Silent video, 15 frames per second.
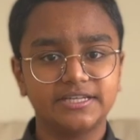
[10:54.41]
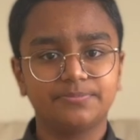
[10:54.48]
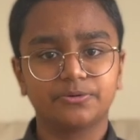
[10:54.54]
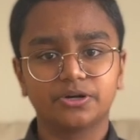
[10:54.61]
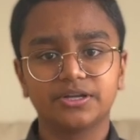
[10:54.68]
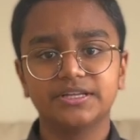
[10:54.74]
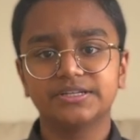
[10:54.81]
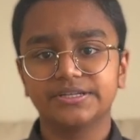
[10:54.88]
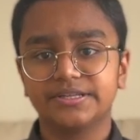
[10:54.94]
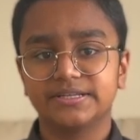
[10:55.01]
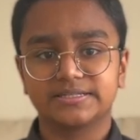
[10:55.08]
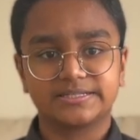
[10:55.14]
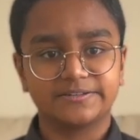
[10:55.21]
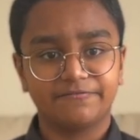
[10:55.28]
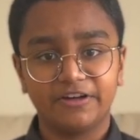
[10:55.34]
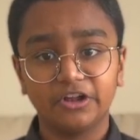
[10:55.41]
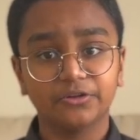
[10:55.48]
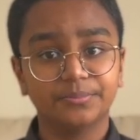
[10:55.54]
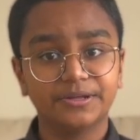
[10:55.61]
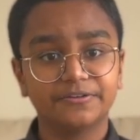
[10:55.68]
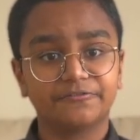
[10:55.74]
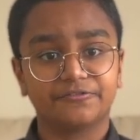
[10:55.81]
deeper into this
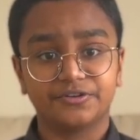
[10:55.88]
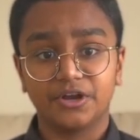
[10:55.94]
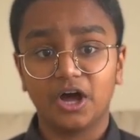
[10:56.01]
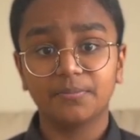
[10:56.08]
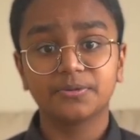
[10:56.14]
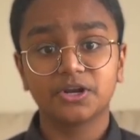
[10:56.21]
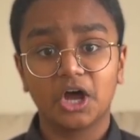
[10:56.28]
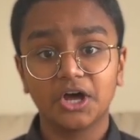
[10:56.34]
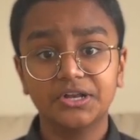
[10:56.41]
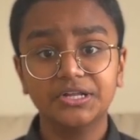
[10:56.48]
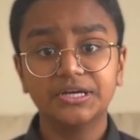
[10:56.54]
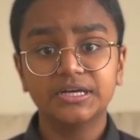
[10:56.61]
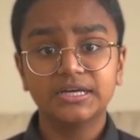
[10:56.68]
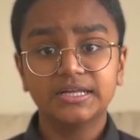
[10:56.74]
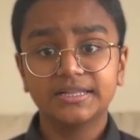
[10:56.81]
development phenomenon,